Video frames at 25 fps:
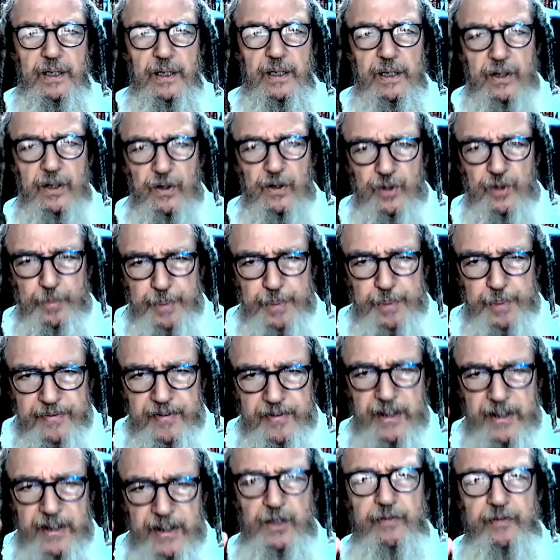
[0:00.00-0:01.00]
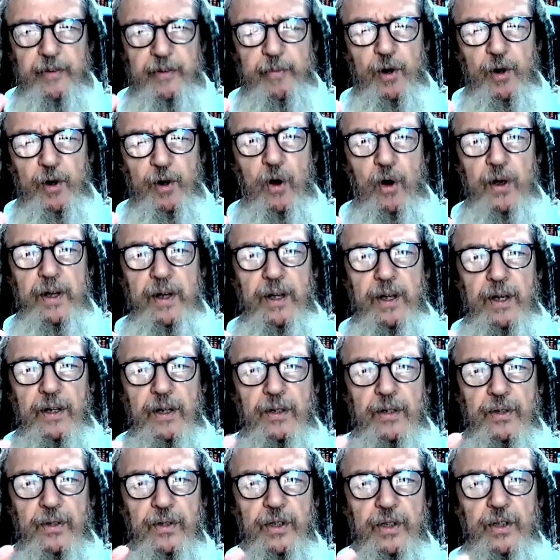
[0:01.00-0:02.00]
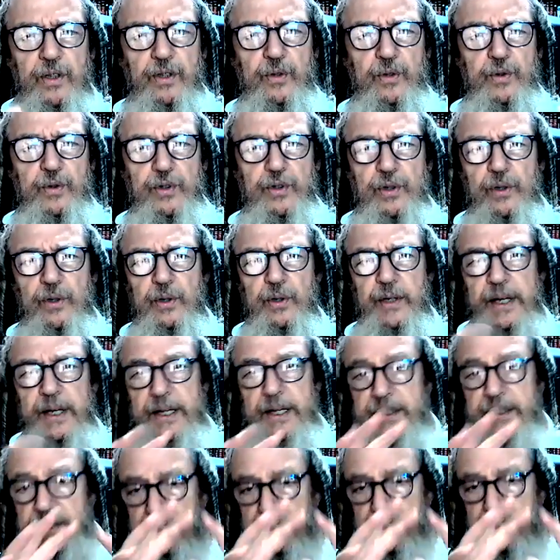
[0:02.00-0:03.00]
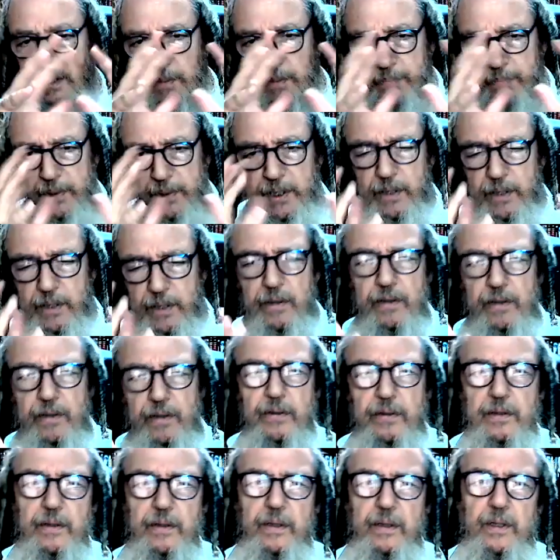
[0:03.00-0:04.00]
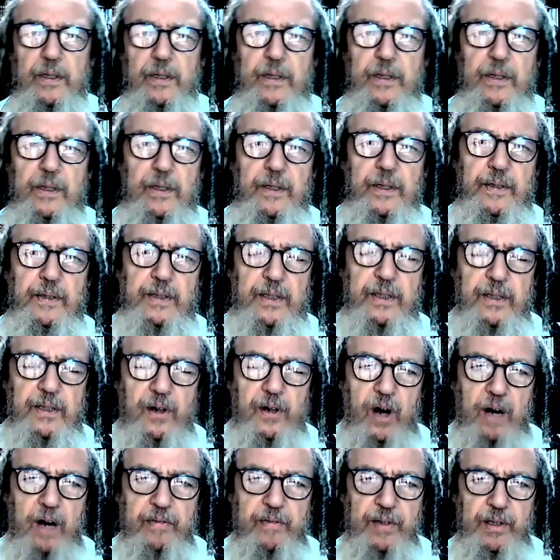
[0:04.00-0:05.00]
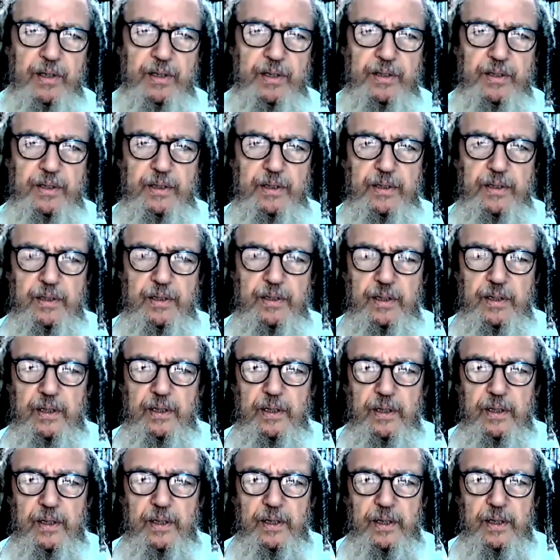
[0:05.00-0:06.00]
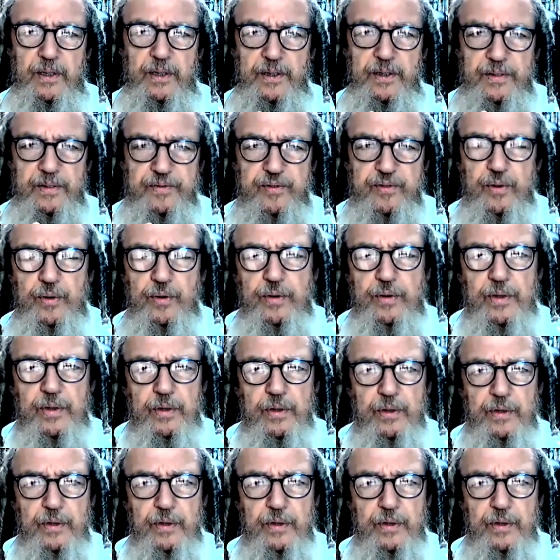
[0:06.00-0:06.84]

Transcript: You know, to prevent you from going into the kedusha. It's the peel that covers the fruit.